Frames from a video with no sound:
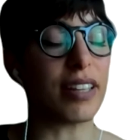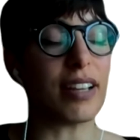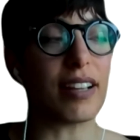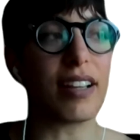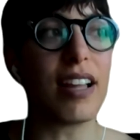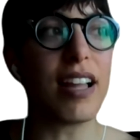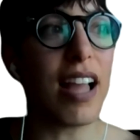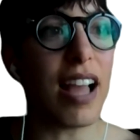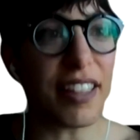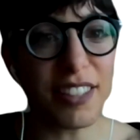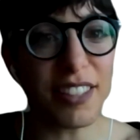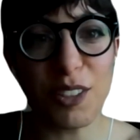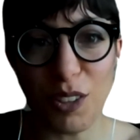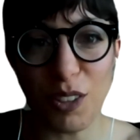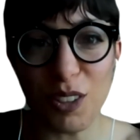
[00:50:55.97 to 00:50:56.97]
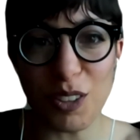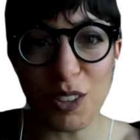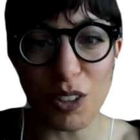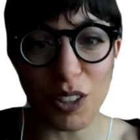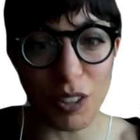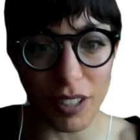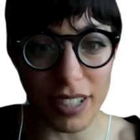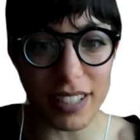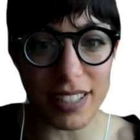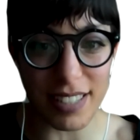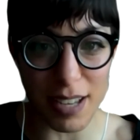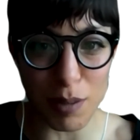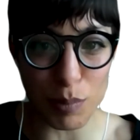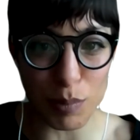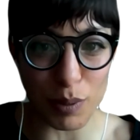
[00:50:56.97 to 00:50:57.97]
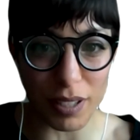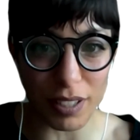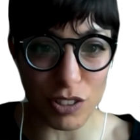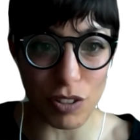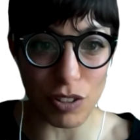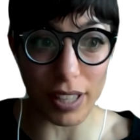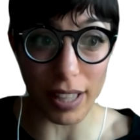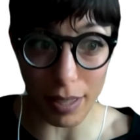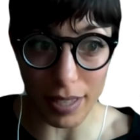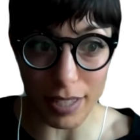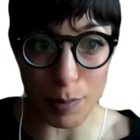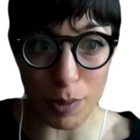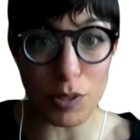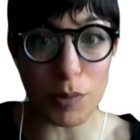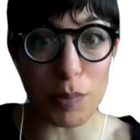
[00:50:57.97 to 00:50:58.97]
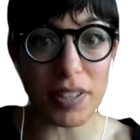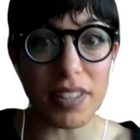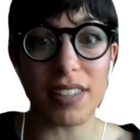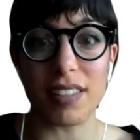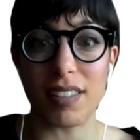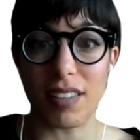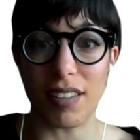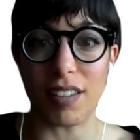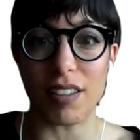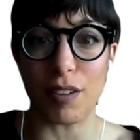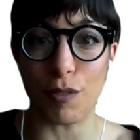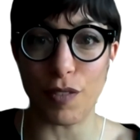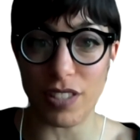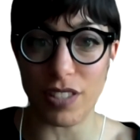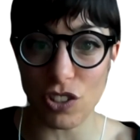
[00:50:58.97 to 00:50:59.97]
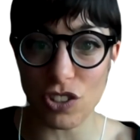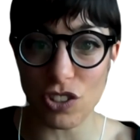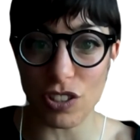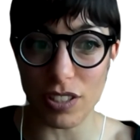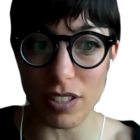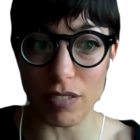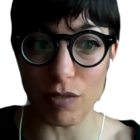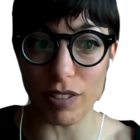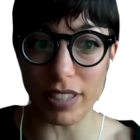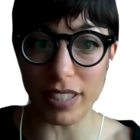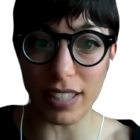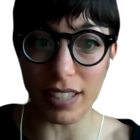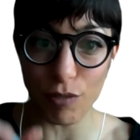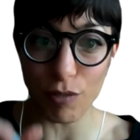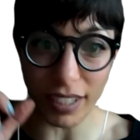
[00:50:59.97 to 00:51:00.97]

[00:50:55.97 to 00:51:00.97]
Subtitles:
Yeah, I think you're a great example, actually, especially being a physician, really